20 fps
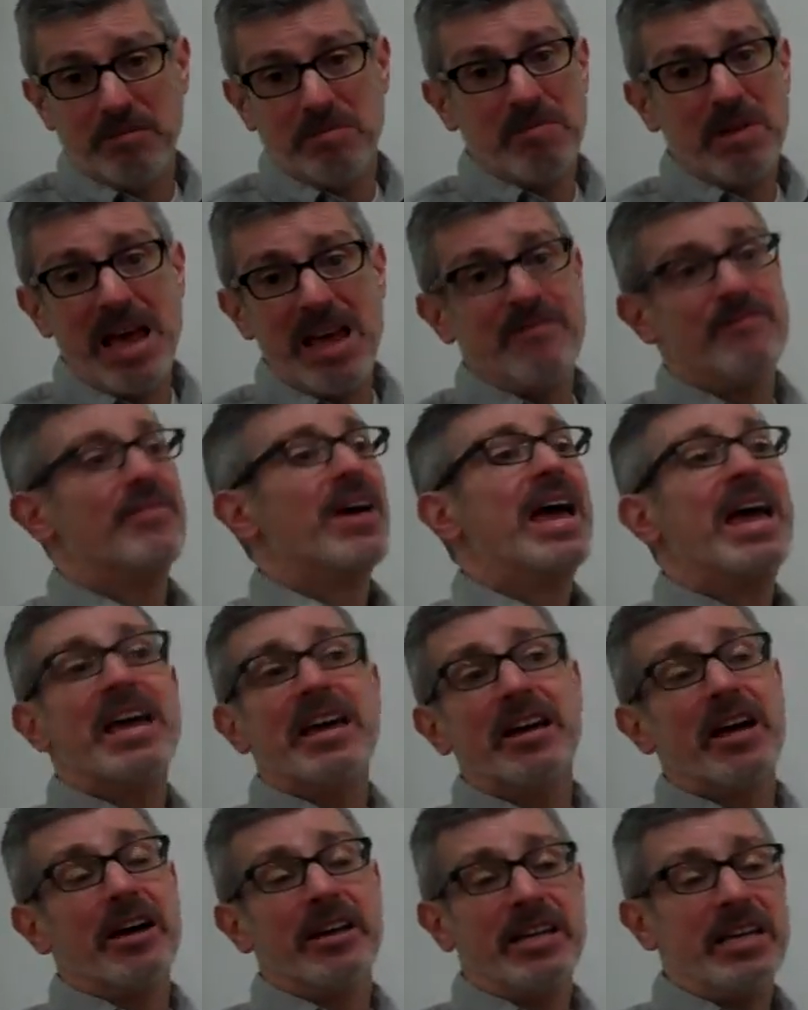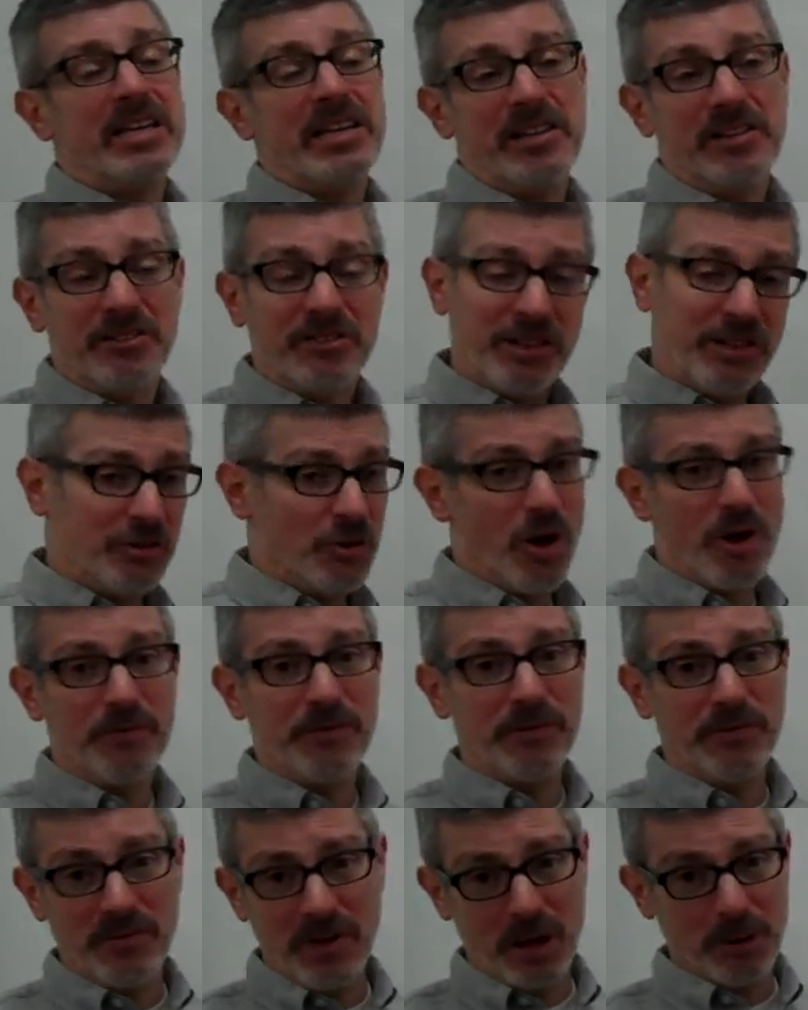A vague unease is often
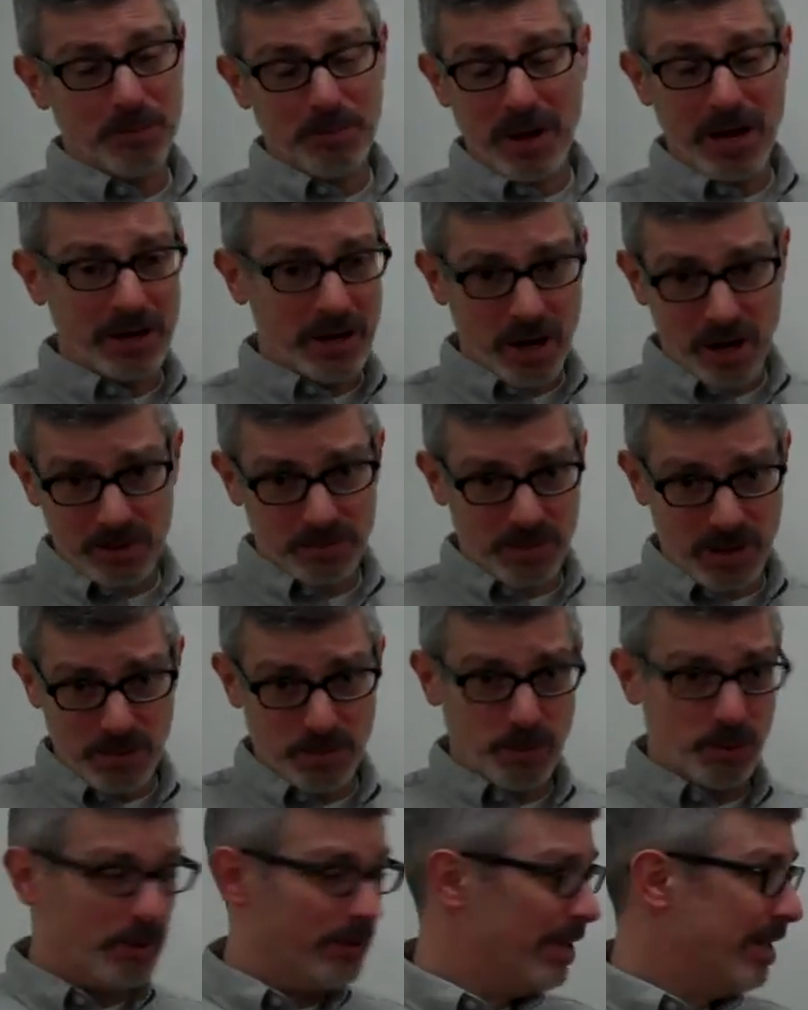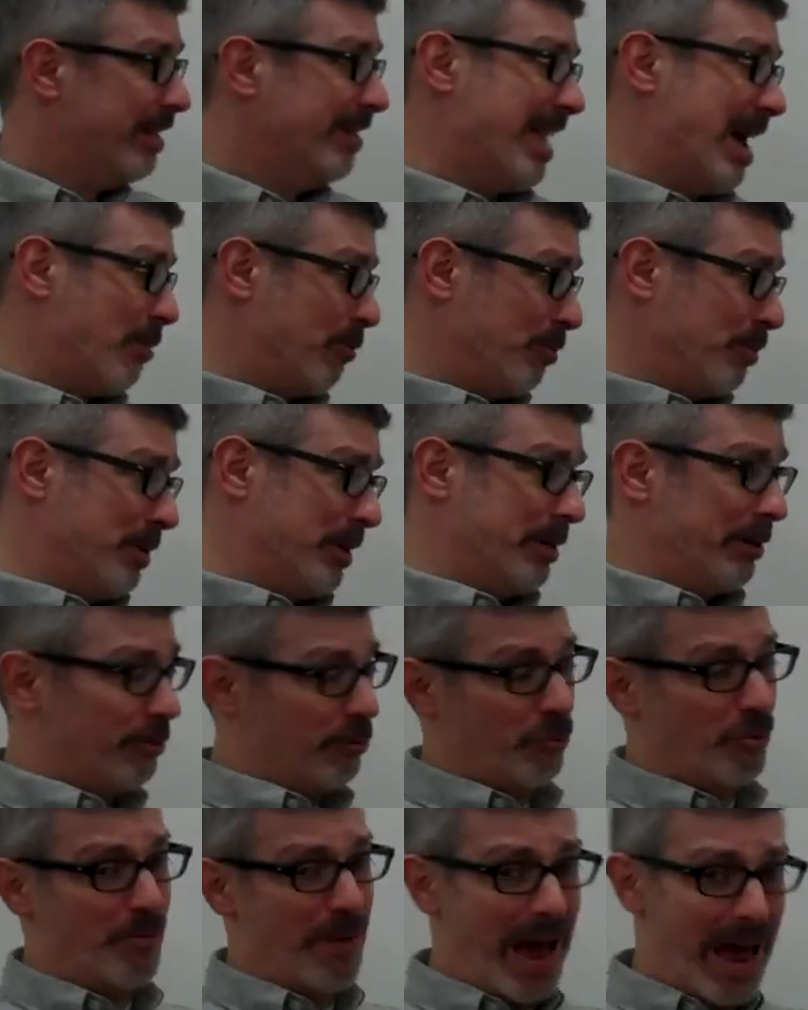felt by young people. That would be
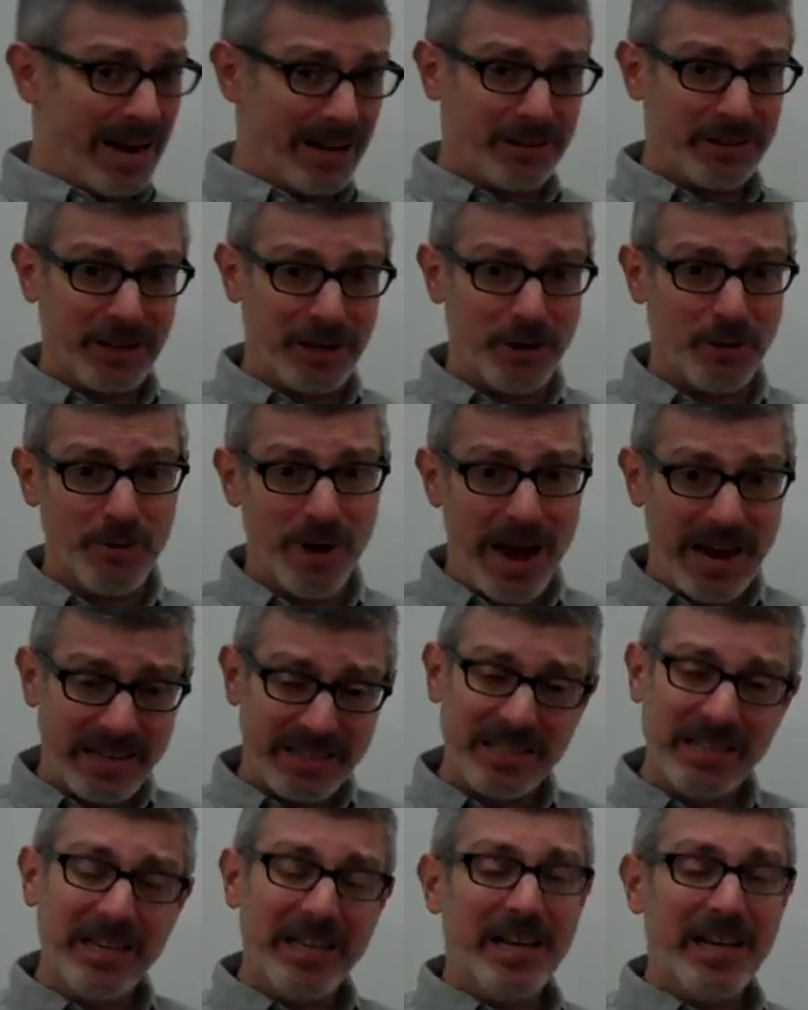grammatically correct,